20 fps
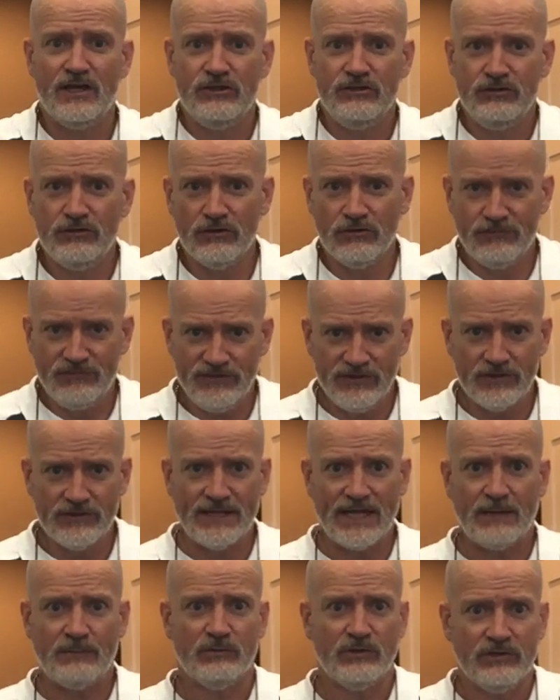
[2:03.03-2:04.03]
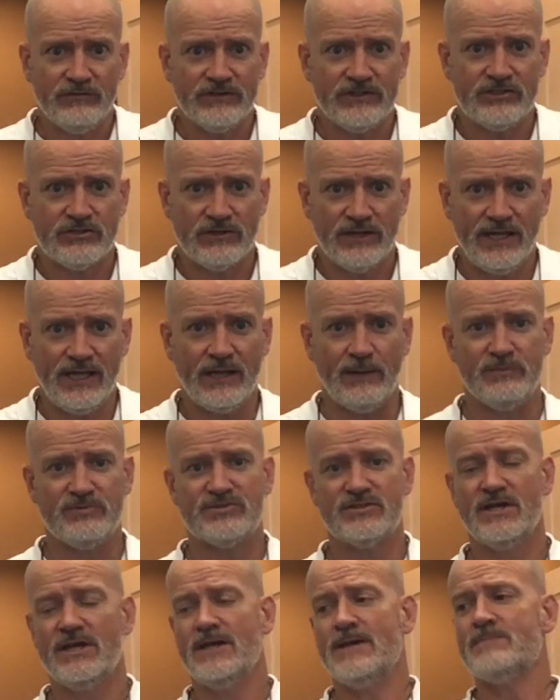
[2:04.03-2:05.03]
you'll feel that move at your
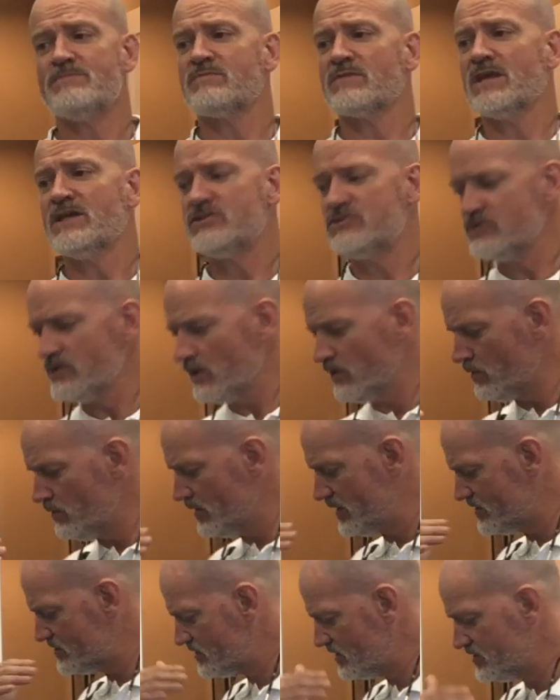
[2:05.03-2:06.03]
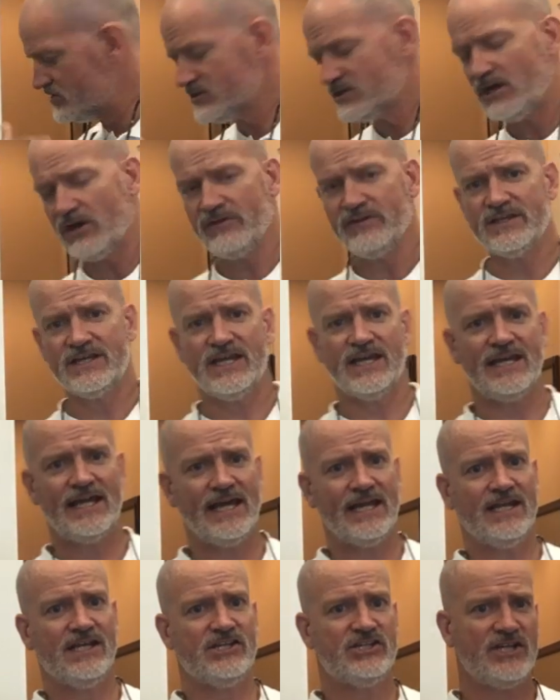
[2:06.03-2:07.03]
hips. And so it's called the
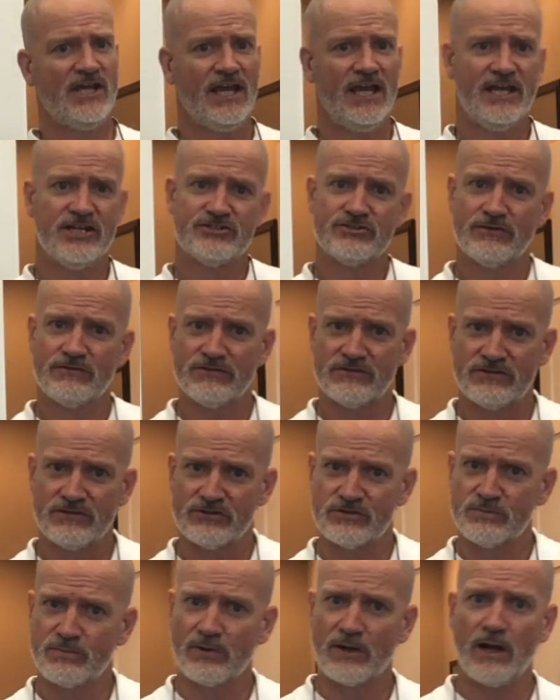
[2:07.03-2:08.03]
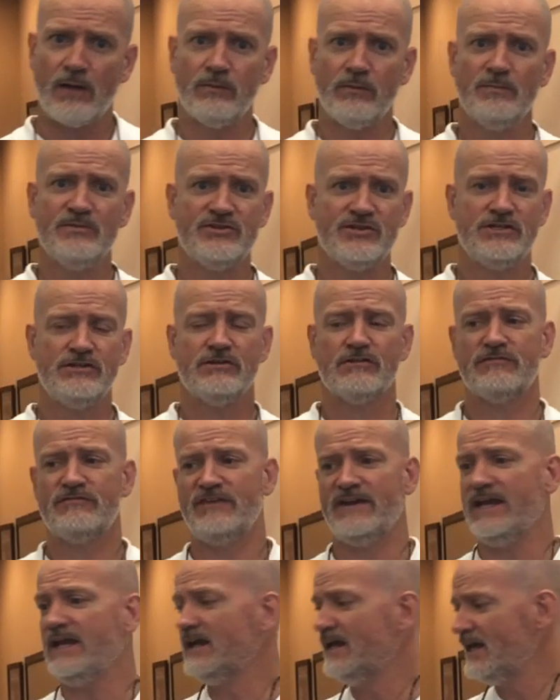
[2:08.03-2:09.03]
kinetic chain. So if there's problems in your
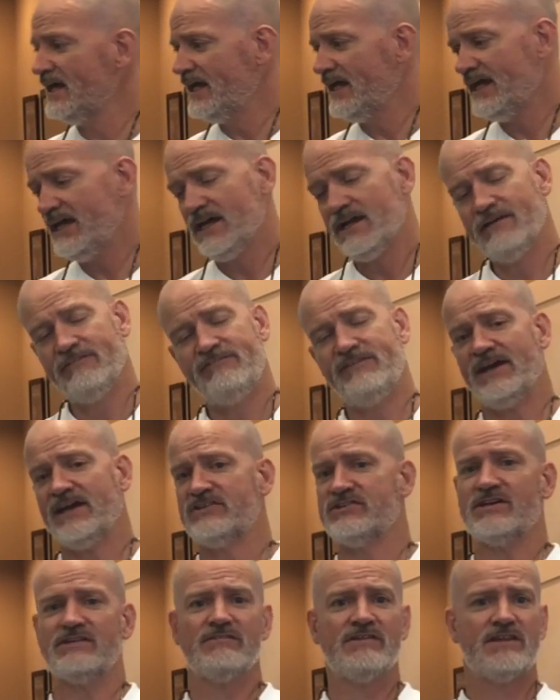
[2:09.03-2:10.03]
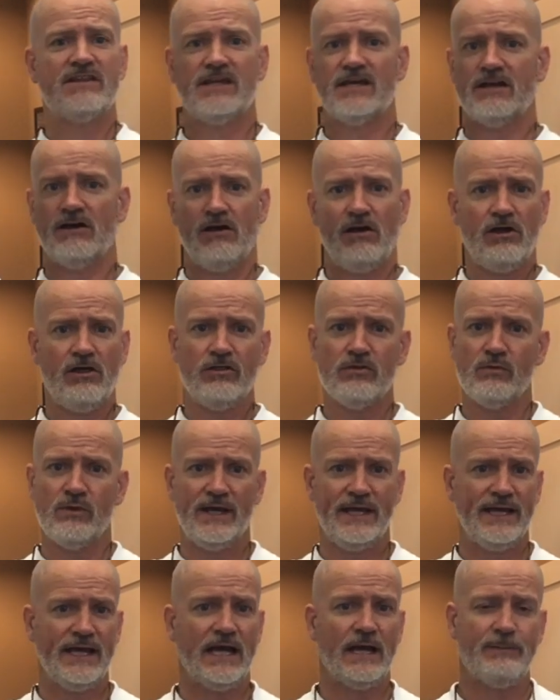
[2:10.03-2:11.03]
feet, it affects everything all the
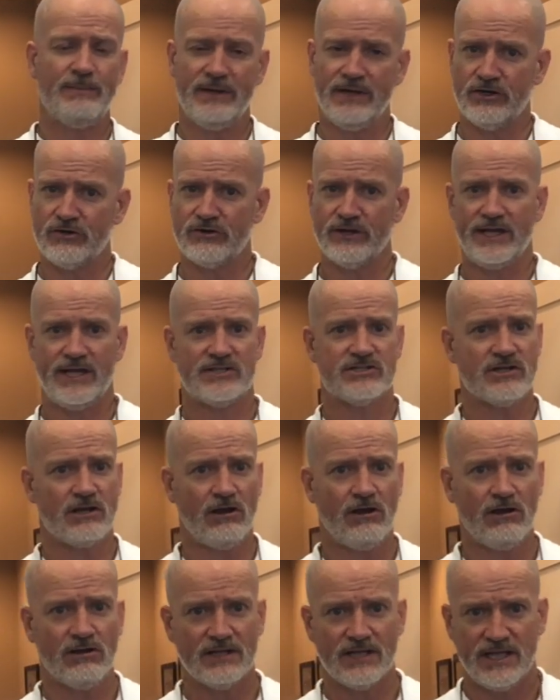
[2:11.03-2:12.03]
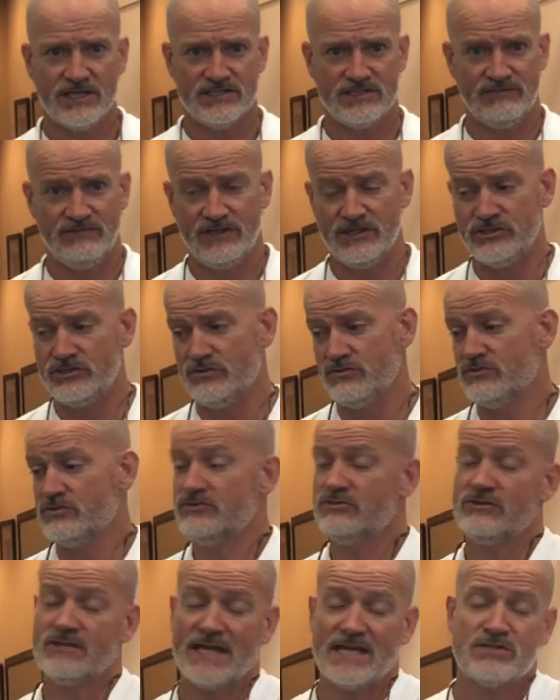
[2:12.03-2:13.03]
way up, and it creates all kinds of issues. And
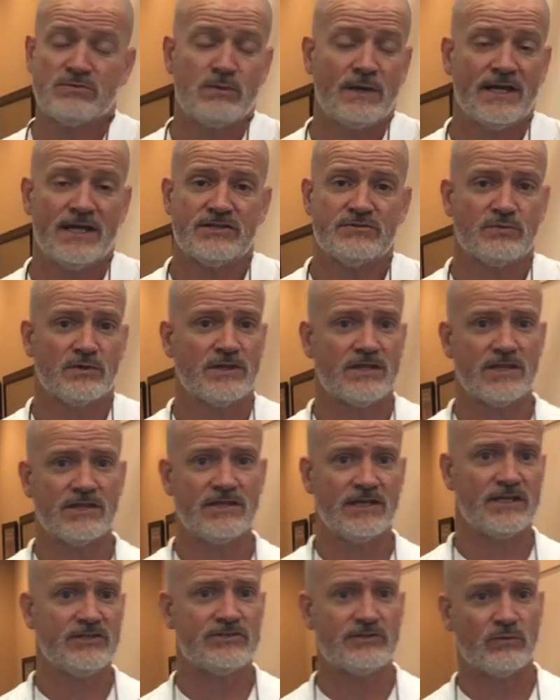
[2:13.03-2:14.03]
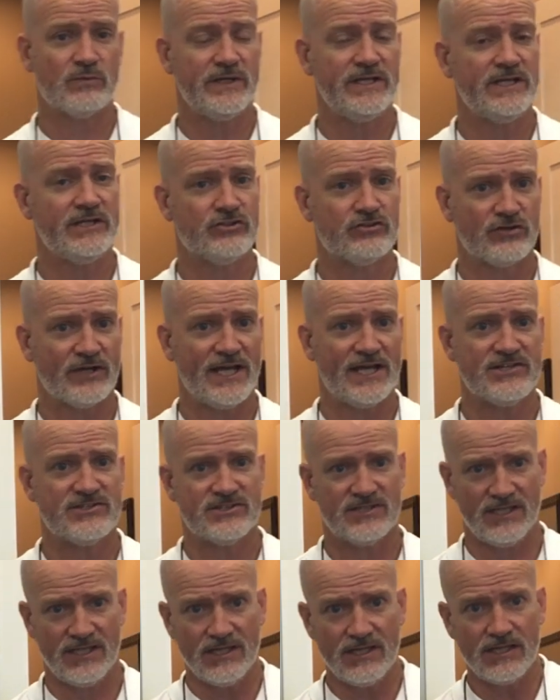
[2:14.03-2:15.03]
so that's why it's one of the things that we address
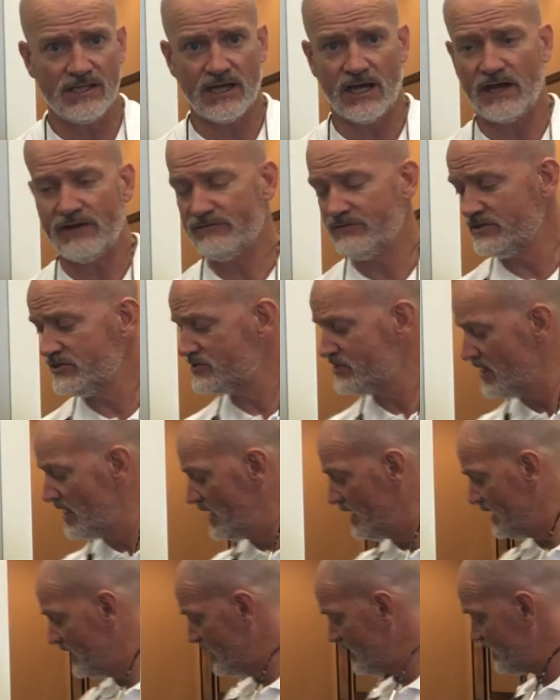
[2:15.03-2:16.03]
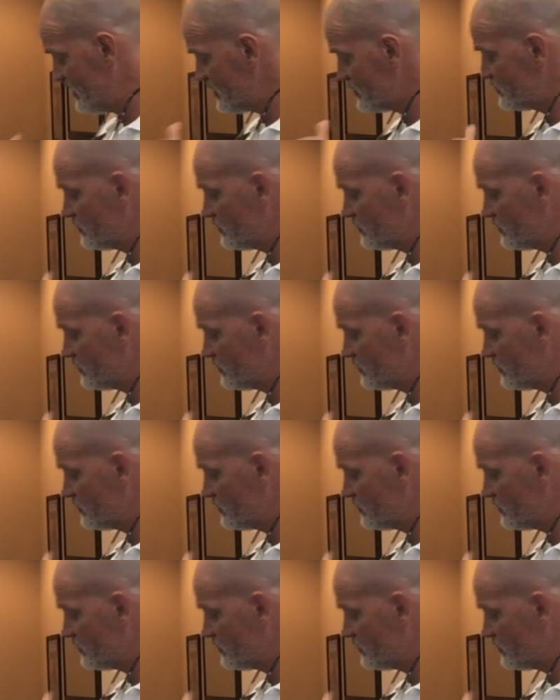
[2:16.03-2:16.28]
in the office is